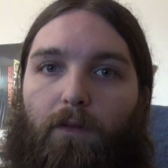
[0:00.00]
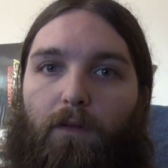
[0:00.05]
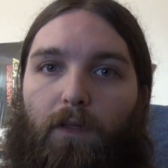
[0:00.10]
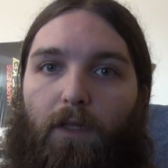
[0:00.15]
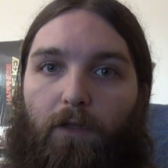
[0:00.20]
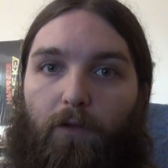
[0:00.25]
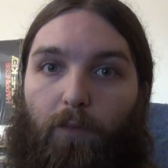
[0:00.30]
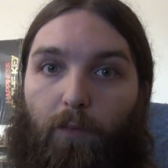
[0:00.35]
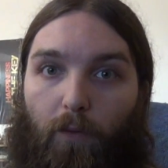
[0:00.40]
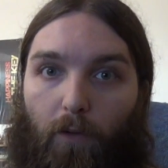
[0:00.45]

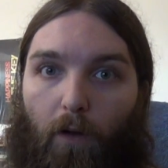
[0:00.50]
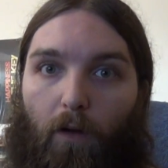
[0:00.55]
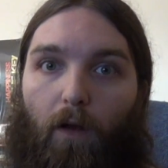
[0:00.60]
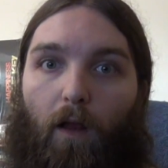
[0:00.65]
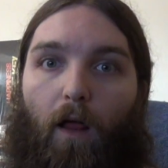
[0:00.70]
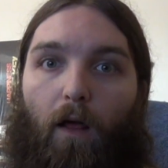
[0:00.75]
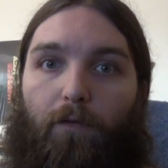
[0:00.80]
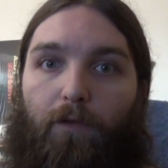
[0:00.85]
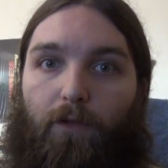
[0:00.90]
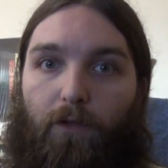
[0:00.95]
His parole
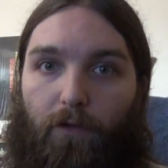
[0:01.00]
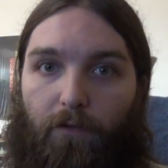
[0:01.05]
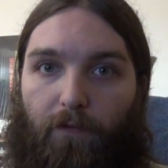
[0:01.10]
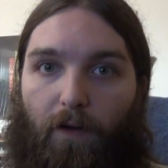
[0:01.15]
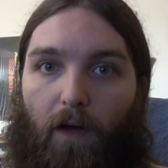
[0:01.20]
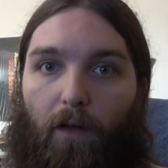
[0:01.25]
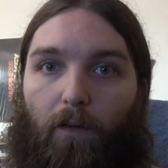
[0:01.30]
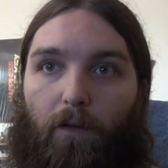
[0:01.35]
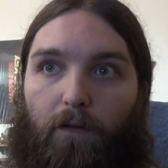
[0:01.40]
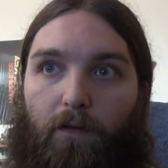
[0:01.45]
officer to
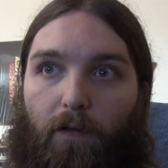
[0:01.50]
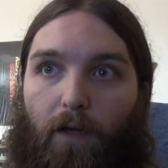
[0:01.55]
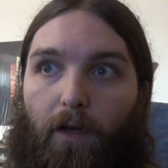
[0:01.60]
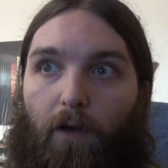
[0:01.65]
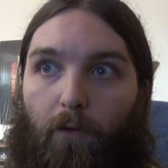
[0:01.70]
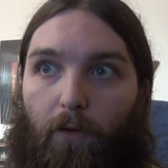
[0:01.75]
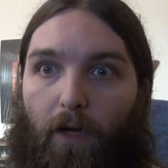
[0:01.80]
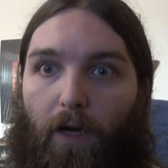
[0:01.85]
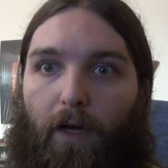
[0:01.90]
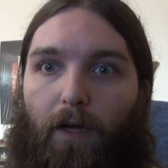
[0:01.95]
finally say,
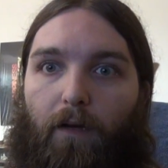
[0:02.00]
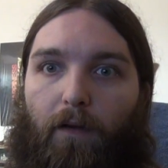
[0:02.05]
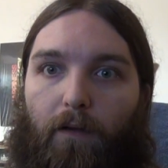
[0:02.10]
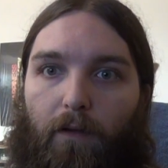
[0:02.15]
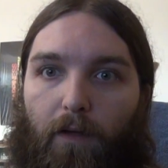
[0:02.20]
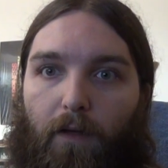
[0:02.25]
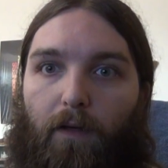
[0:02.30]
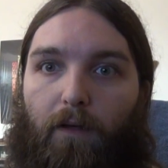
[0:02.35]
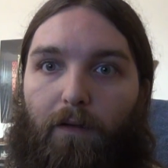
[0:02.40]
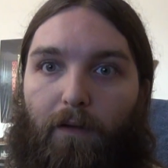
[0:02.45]
okay,
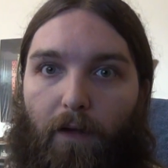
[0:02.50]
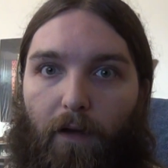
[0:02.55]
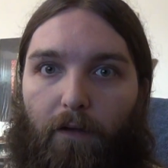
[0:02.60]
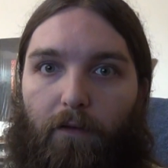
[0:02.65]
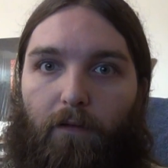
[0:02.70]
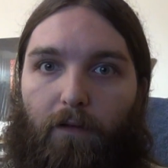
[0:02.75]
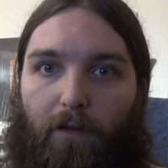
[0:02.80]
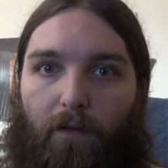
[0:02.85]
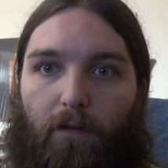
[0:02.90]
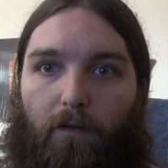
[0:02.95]

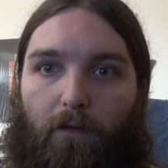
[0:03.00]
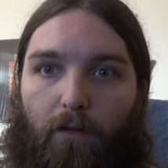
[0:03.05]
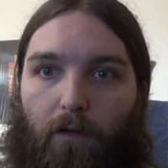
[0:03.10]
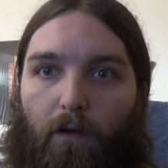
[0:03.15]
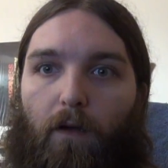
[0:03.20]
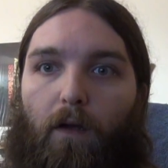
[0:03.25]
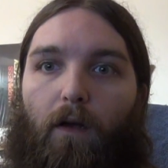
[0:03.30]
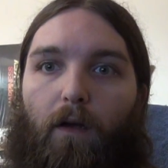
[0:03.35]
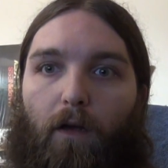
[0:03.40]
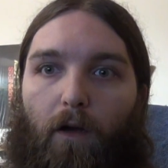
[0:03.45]
yes, he's
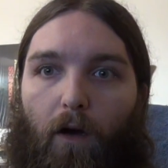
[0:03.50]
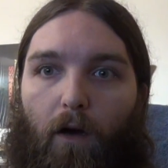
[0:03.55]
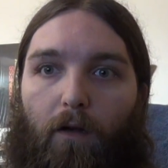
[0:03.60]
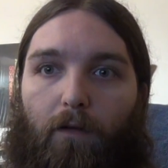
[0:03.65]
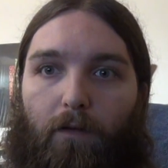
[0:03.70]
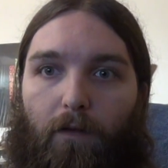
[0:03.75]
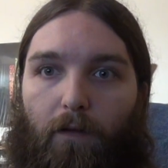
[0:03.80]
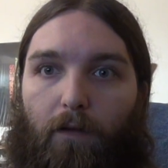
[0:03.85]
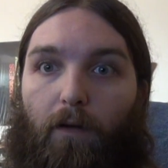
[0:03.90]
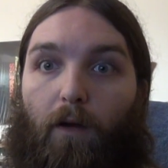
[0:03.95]

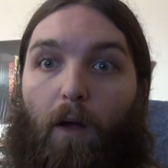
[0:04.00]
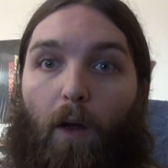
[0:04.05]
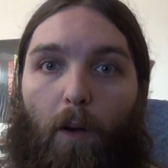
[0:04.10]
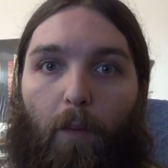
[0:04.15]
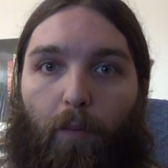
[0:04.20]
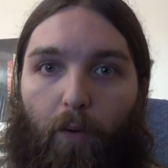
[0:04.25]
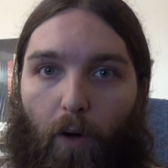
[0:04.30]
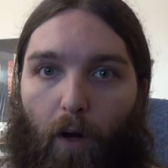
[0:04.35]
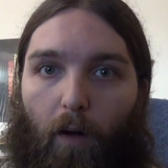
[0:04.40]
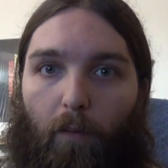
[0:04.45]
causing
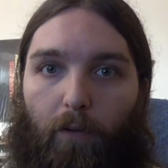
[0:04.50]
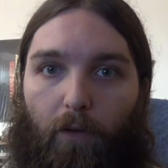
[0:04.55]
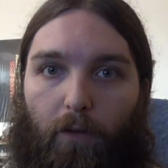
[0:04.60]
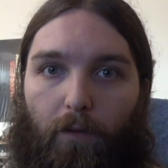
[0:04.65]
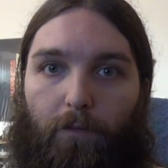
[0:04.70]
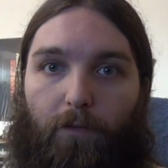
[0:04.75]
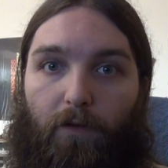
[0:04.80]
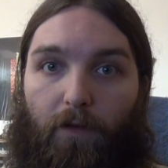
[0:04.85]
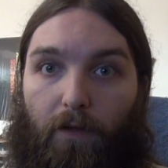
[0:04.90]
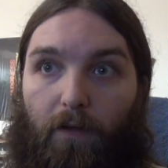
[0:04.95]

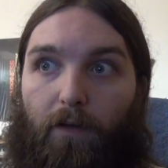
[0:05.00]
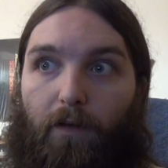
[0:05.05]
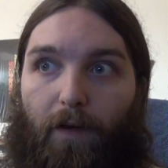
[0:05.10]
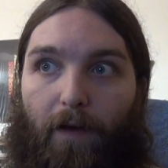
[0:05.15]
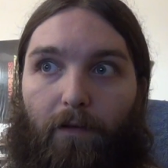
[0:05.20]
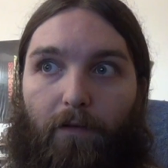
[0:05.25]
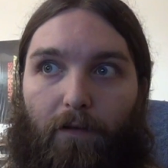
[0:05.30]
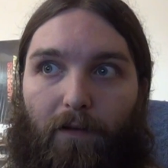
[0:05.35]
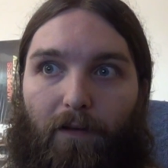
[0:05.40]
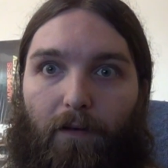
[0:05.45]
problems, and
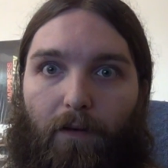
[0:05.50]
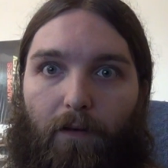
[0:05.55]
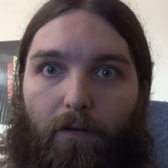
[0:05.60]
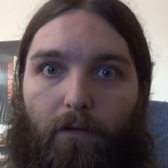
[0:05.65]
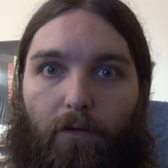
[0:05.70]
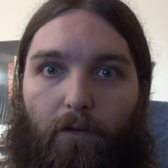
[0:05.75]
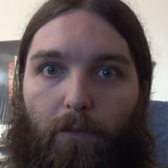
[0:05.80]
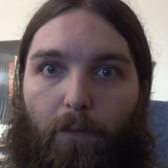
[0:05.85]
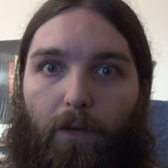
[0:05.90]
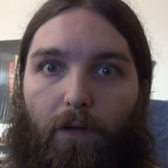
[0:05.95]
yes, he
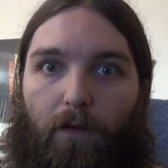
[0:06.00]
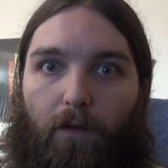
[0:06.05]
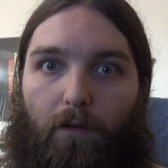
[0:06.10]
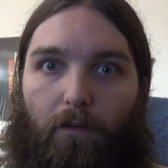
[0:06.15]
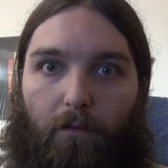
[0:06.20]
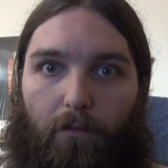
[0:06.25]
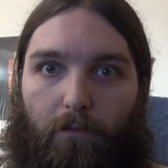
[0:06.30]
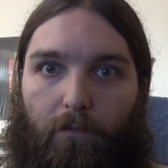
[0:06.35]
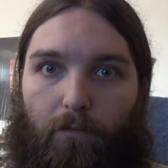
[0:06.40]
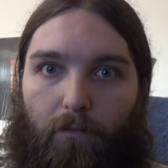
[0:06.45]
needs to be
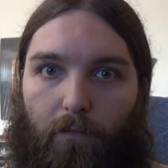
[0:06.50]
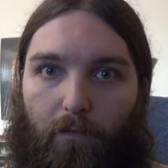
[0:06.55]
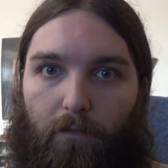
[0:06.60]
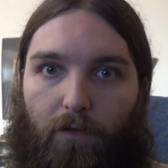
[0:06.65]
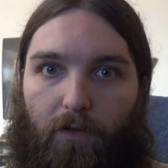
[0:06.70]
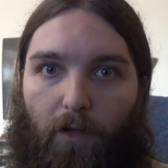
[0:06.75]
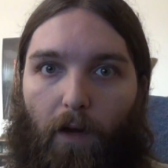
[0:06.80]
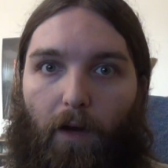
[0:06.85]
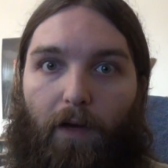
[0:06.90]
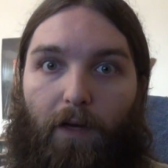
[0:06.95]

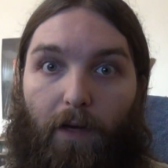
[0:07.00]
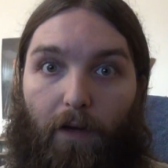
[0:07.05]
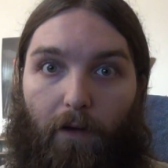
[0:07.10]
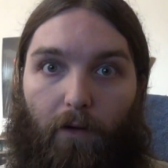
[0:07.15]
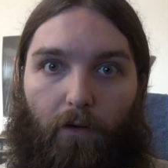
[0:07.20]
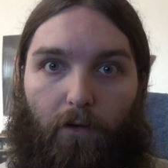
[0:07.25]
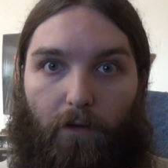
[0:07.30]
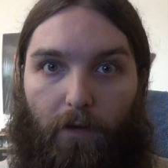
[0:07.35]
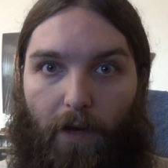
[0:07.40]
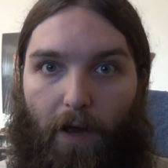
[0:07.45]

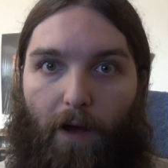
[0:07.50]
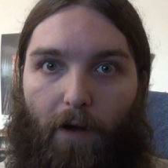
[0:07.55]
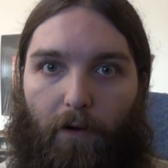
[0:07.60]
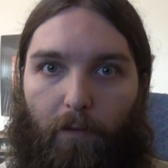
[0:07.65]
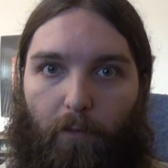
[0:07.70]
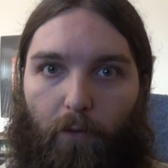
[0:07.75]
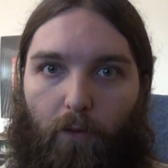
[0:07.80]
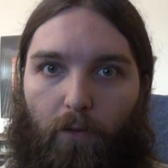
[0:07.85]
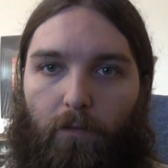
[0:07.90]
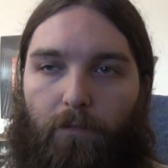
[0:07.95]
held
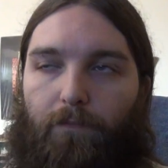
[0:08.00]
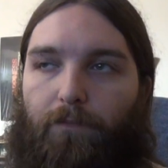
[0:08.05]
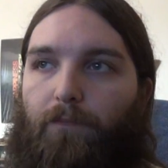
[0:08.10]
accountable.